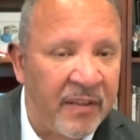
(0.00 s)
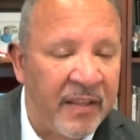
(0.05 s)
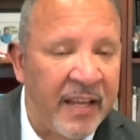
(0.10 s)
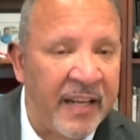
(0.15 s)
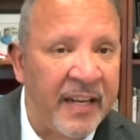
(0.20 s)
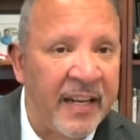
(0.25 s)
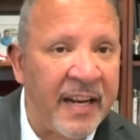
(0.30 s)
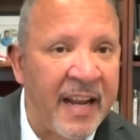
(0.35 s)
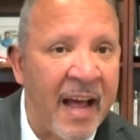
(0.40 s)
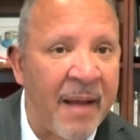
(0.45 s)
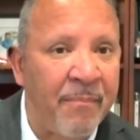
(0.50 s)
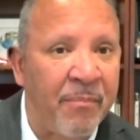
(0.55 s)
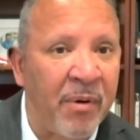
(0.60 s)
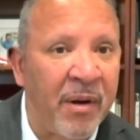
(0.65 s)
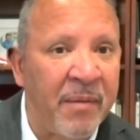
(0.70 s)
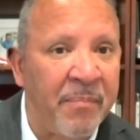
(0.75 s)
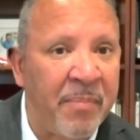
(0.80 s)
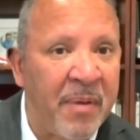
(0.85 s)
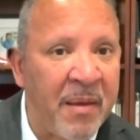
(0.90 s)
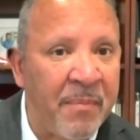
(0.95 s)
They did not
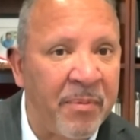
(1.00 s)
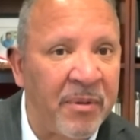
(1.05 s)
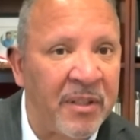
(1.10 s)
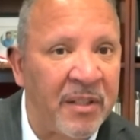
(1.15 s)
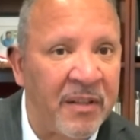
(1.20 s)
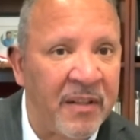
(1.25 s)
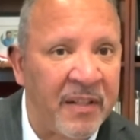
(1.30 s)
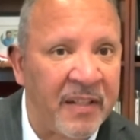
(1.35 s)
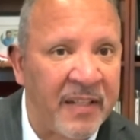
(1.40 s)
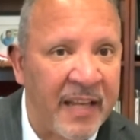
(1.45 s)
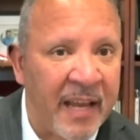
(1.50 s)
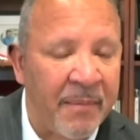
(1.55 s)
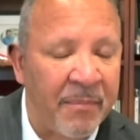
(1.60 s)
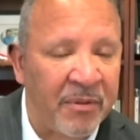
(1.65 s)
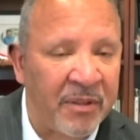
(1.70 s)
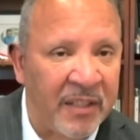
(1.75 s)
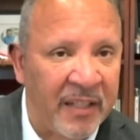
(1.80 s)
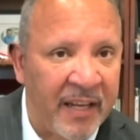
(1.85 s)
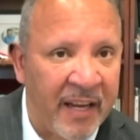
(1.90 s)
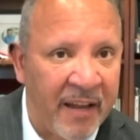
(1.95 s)
bring people to the
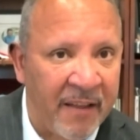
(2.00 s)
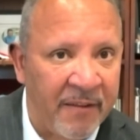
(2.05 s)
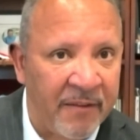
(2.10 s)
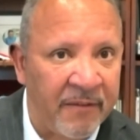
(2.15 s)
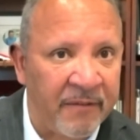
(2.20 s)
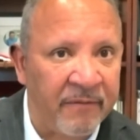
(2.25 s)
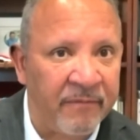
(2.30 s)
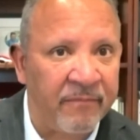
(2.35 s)
table together.